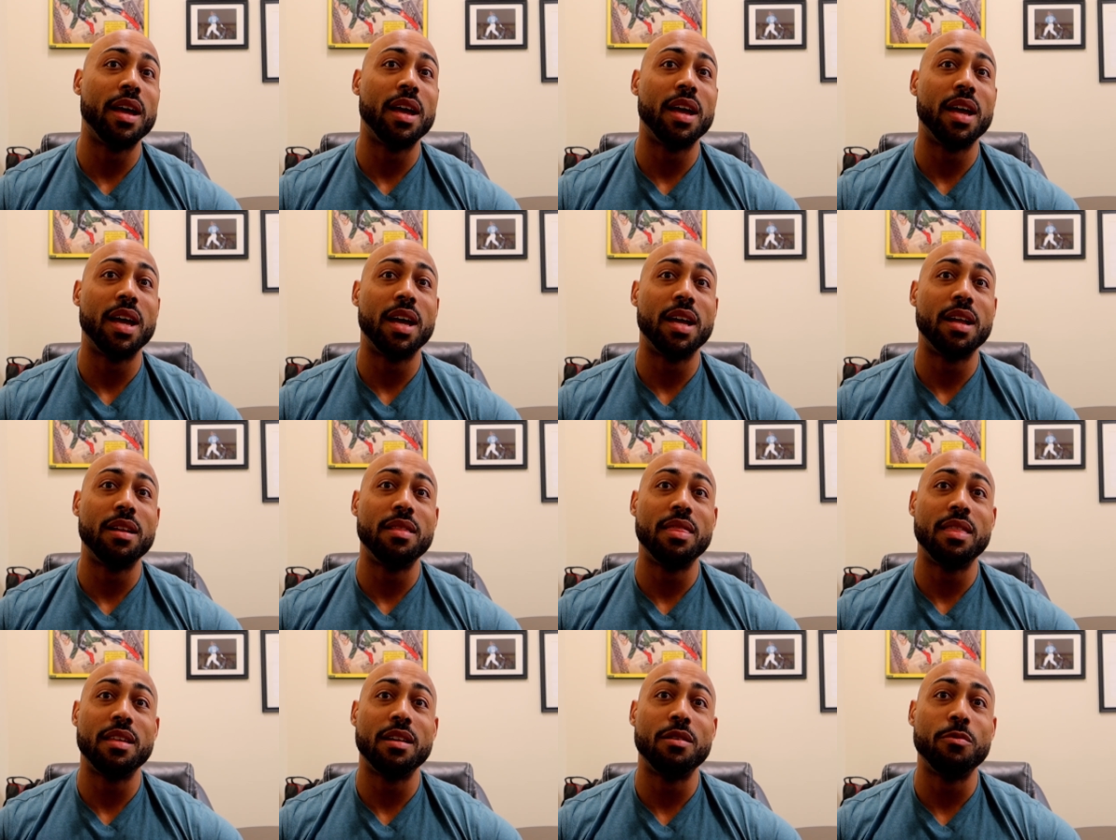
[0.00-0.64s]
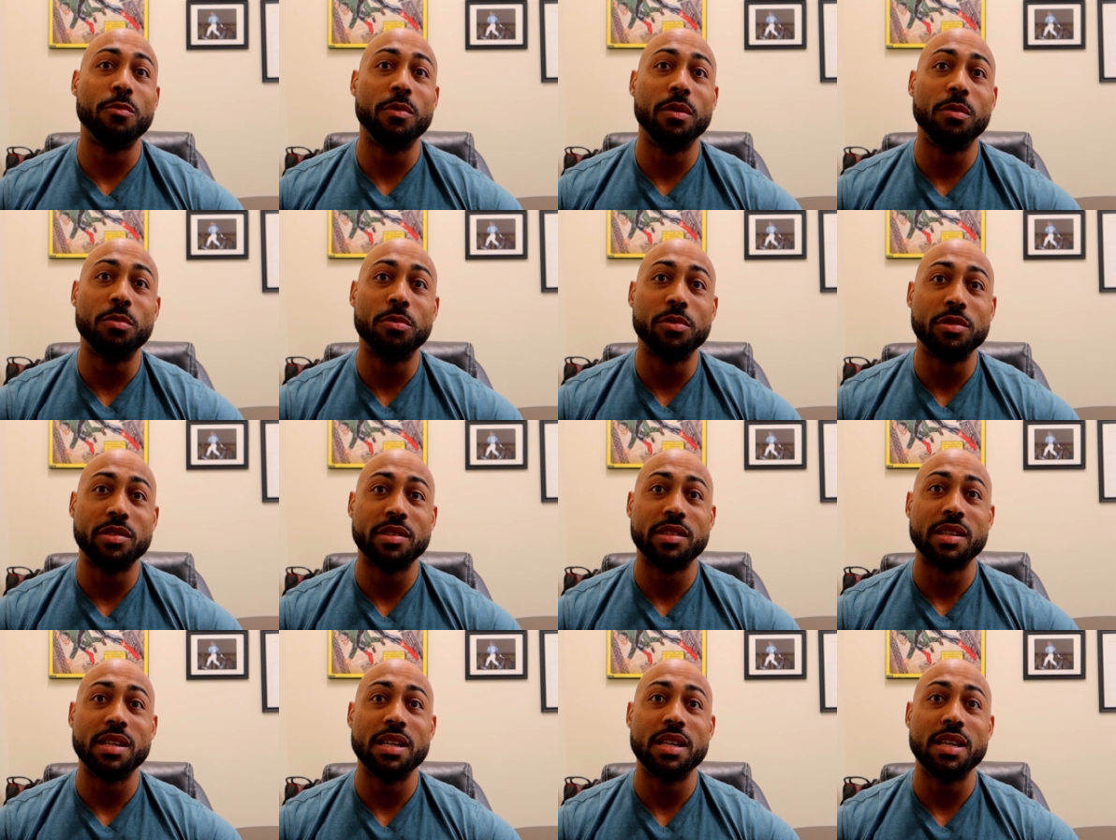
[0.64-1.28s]
and then we
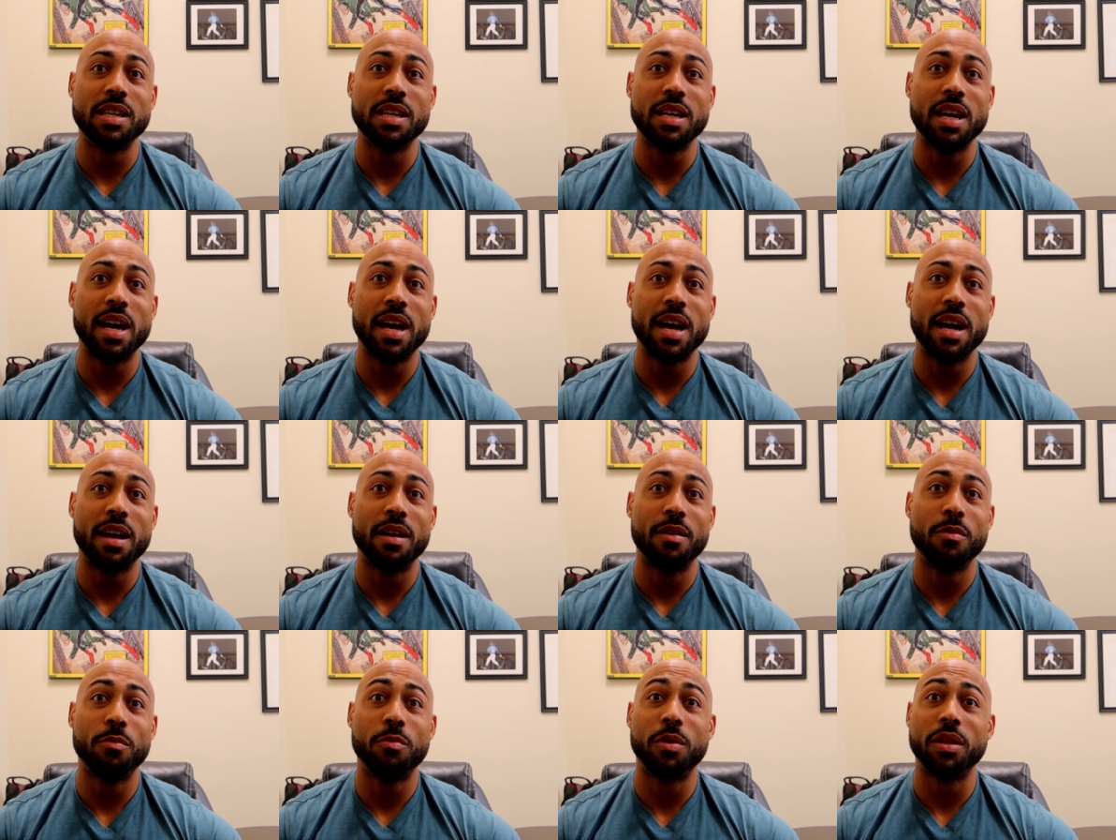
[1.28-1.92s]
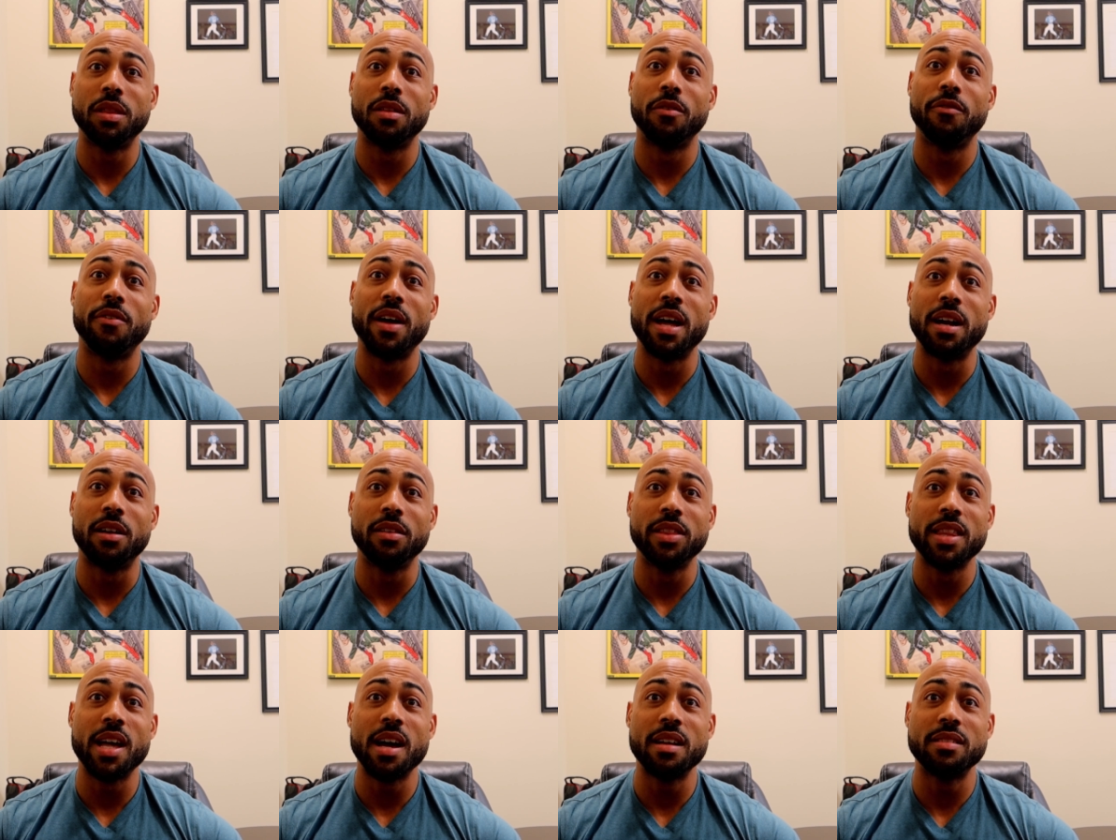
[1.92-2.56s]
will see what the
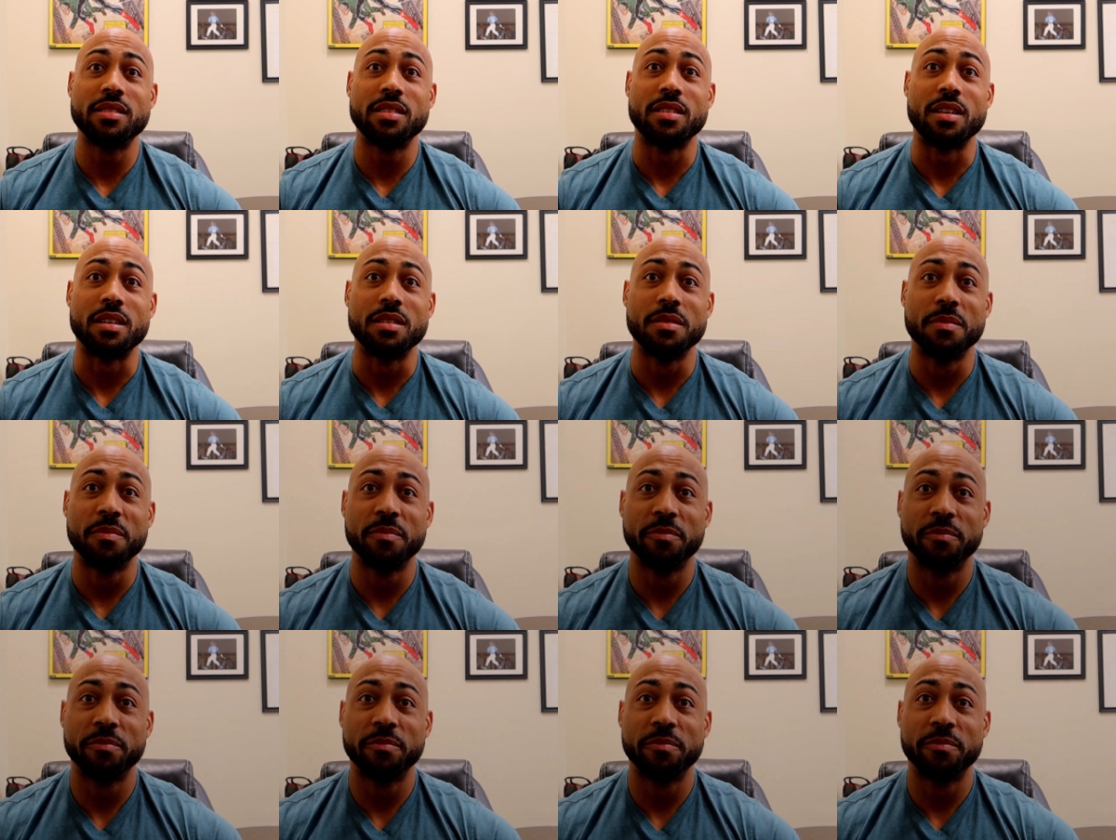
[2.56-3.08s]
final thoughts are.